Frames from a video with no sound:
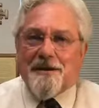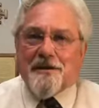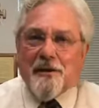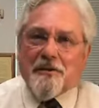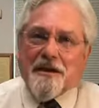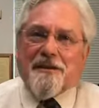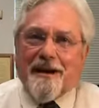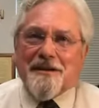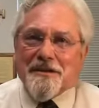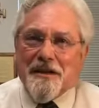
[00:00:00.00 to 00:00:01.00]
They didn't
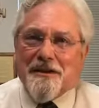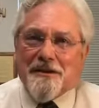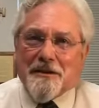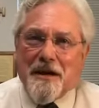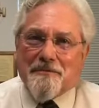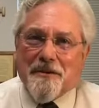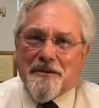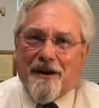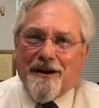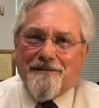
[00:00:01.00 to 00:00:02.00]
look at Isaiah
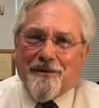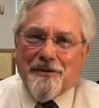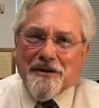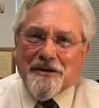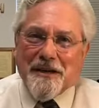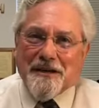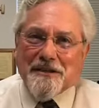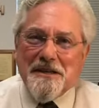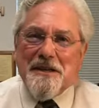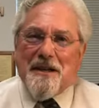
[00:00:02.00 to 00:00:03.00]
chapter 9, verse
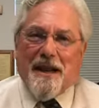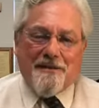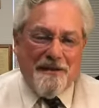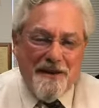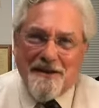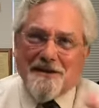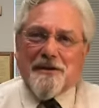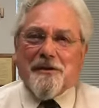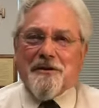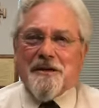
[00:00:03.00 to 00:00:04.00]
6. And they
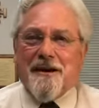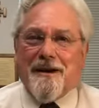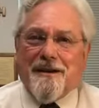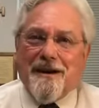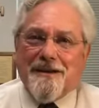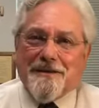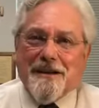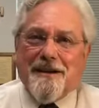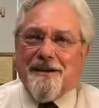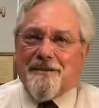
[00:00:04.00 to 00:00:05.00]
didn't look at
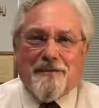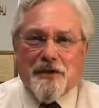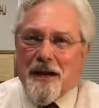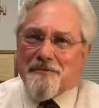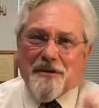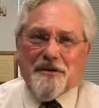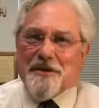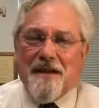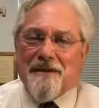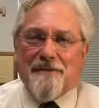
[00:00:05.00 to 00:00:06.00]
Isaiah
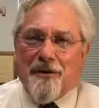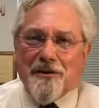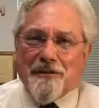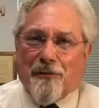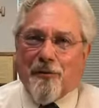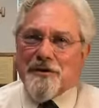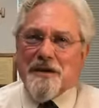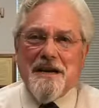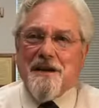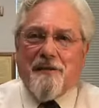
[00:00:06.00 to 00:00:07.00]
chapter 7, verse
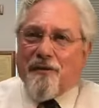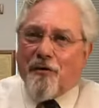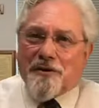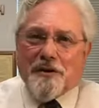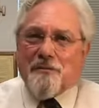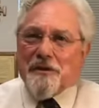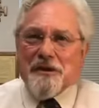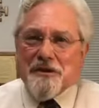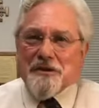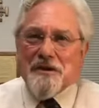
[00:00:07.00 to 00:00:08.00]
14. A
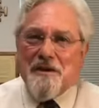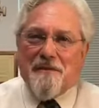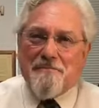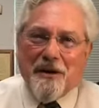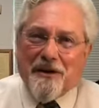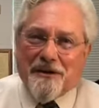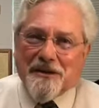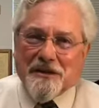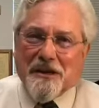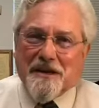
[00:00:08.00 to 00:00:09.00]
virgin would conceive and
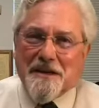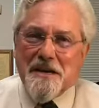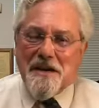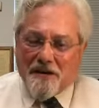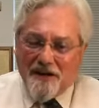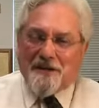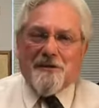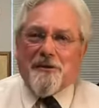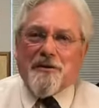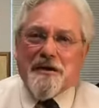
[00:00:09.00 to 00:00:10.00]
bear a son.
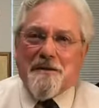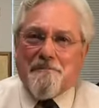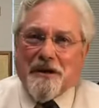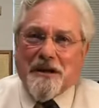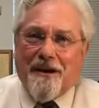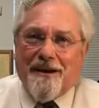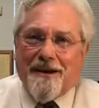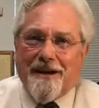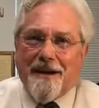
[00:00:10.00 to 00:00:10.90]
They didn't look at Micah.